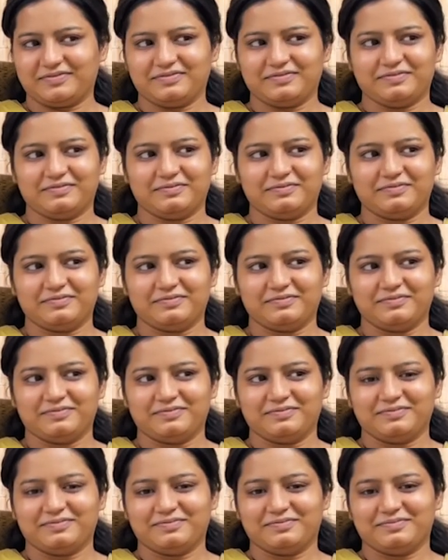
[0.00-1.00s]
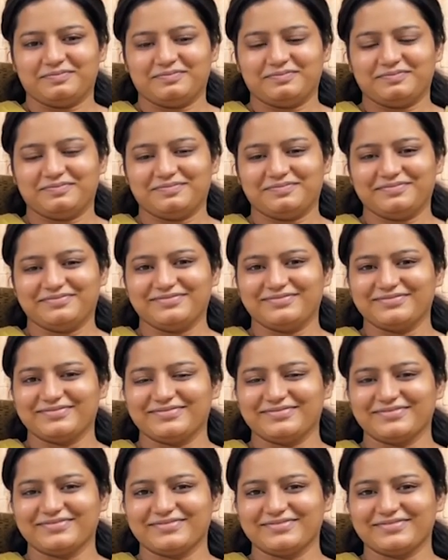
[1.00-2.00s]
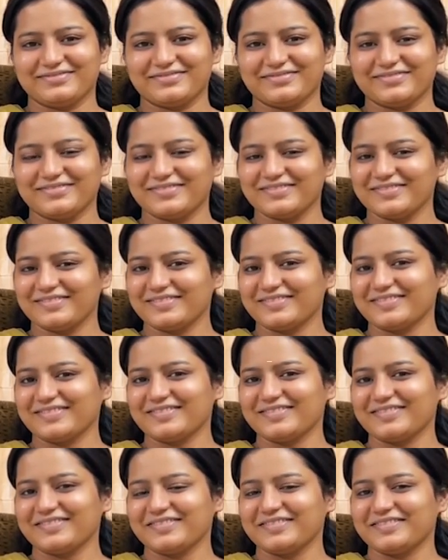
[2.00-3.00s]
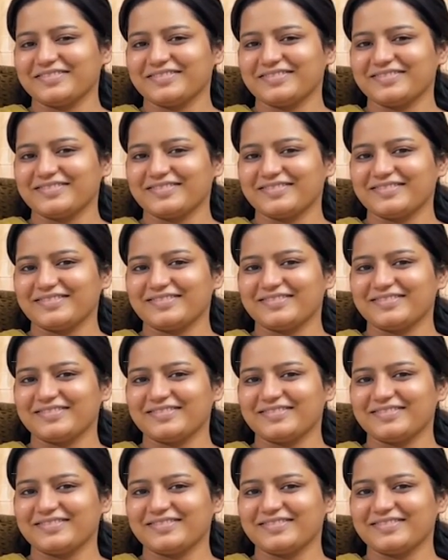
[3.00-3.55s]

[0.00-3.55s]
[no speech]